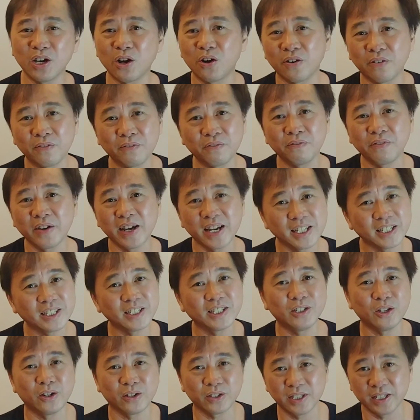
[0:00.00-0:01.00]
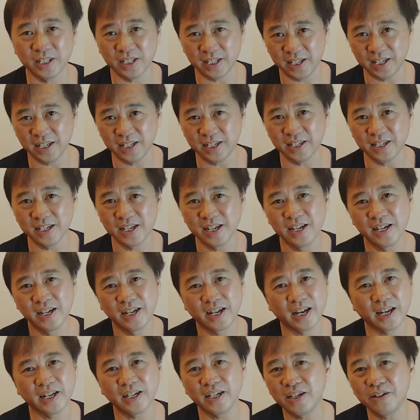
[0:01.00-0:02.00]
Confess your sin
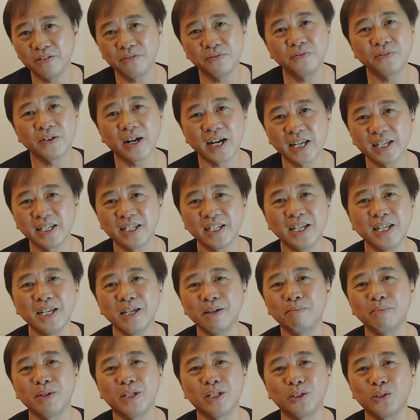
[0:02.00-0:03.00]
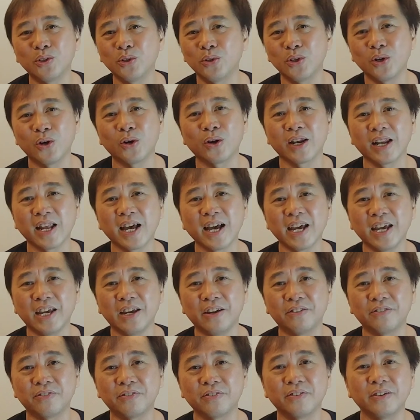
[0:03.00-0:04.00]
and invite Him into your
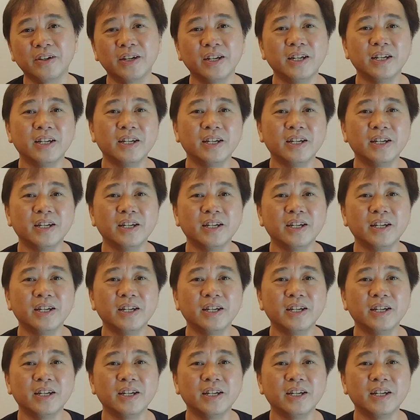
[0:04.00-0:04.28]
life.